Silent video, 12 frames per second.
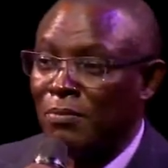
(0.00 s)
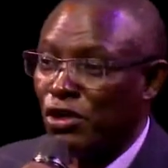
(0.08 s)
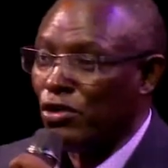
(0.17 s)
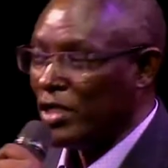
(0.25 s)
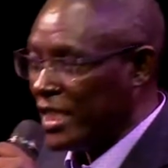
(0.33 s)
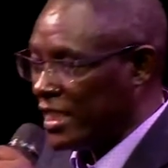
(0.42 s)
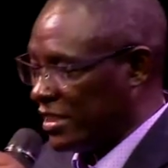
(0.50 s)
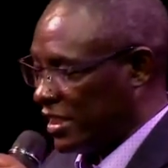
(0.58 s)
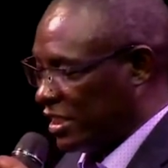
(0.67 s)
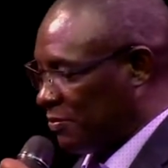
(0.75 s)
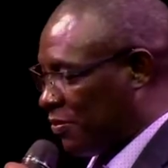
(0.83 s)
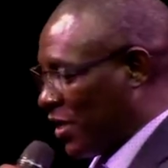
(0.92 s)
I'm going to lead
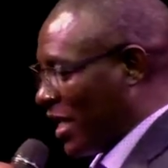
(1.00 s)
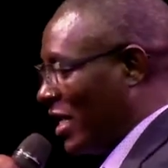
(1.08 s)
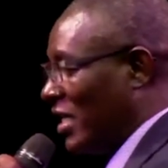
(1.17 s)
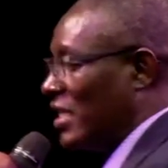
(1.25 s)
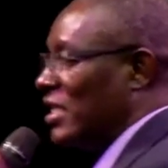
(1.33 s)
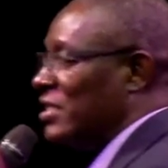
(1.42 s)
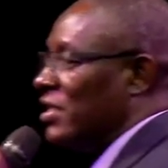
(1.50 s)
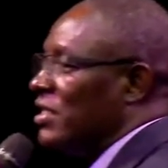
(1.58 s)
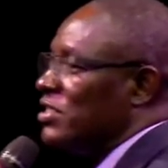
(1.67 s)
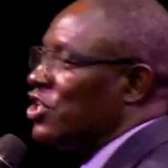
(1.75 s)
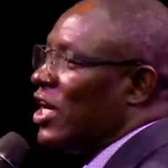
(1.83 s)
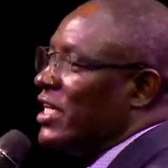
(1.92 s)
this prayer.
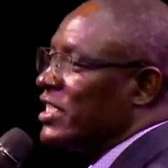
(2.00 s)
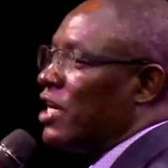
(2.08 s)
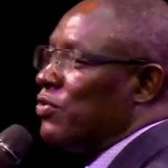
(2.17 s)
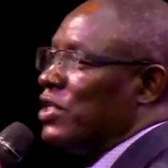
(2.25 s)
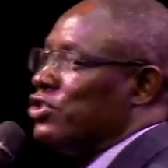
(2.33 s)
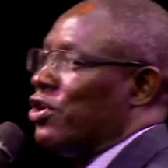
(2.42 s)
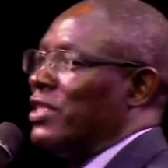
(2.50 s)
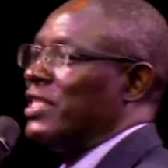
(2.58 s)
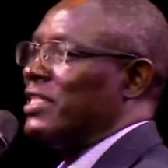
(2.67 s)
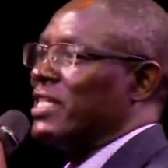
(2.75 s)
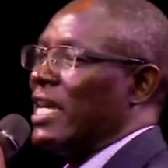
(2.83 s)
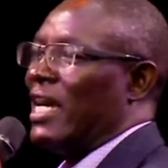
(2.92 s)
Church, can we
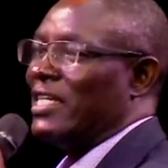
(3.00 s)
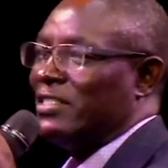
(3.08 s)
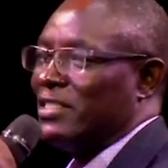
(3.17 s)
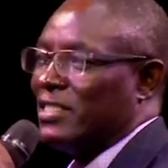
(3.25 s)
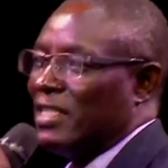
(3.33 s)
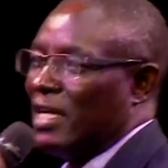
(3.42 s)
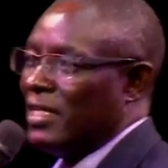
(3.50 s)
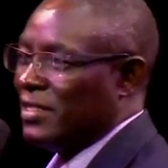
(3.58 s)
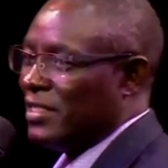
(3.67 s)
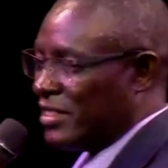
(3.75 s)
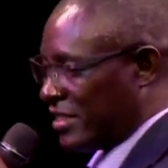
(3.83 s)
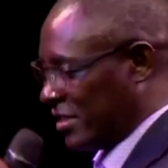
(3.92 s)
join these guys
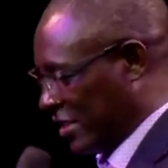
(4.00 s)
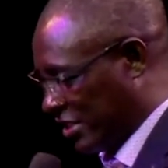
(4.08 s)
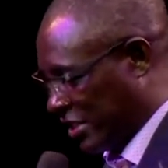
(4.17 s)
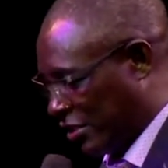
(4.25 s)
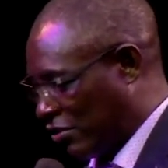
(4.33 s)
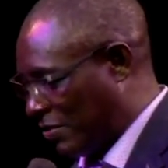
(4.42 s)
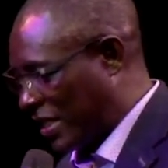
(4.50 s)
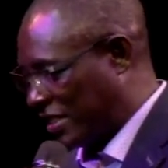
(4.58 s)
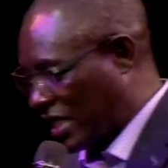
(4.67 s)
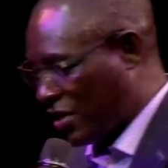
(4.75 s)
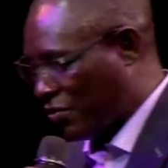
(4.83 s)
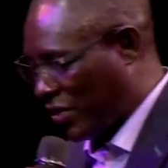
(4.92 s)
and this, this
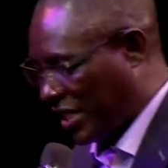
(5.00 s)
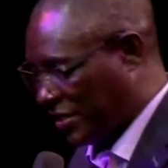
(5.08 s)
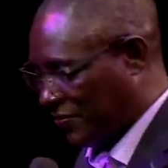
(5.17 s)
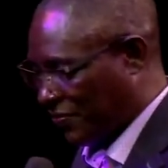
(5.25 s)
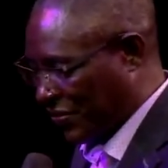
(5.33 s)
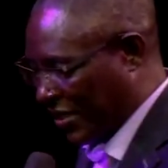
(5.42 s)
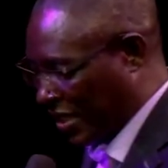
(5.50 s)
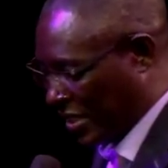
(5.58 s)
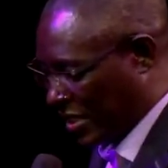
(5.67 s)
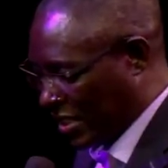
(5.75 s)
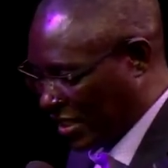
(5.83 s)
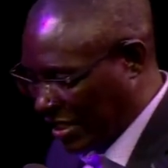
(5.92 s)
gentleman? Can we?
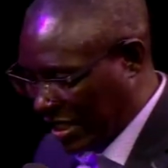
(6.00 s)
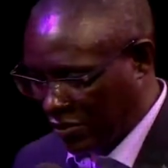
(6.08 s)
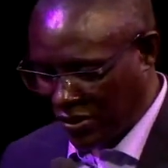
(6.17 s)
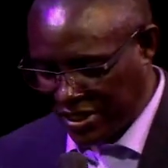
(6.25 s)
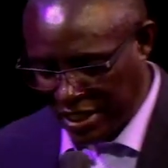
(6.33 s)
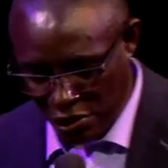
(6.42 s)
Can we